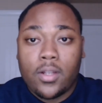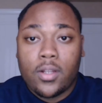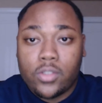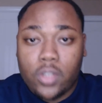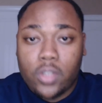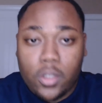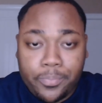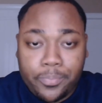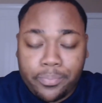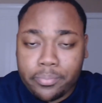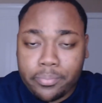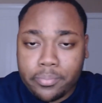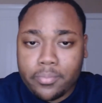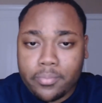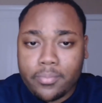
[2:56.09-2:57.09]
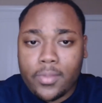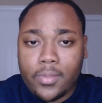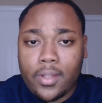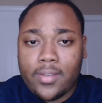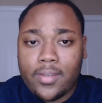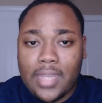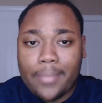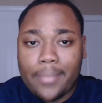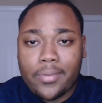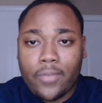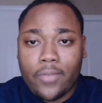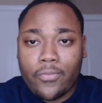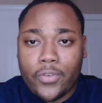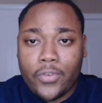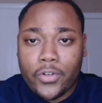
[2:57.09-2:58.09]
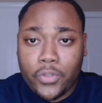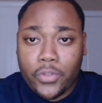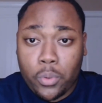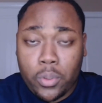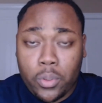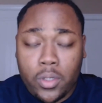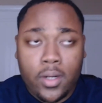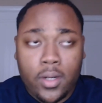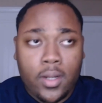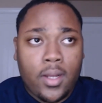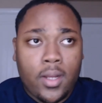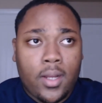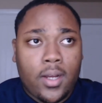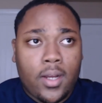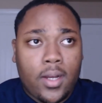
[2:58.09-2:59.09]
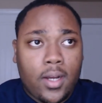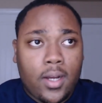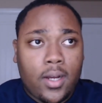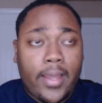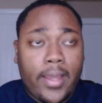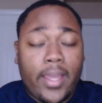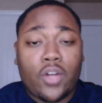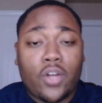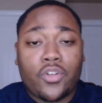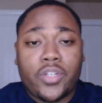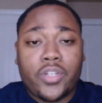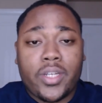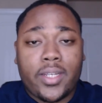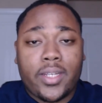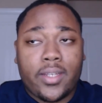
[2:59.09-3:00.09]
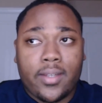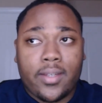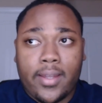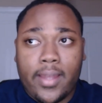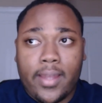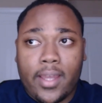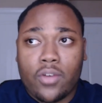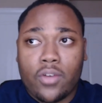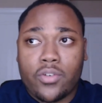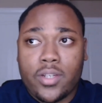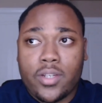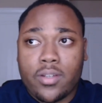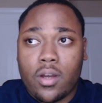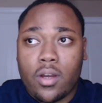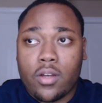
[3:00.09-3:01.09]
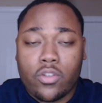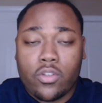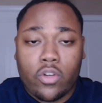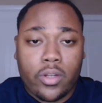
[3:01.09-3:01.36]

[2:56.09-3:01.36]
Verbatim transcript: So Samsung for sure. Uh, L G. L Gs are also a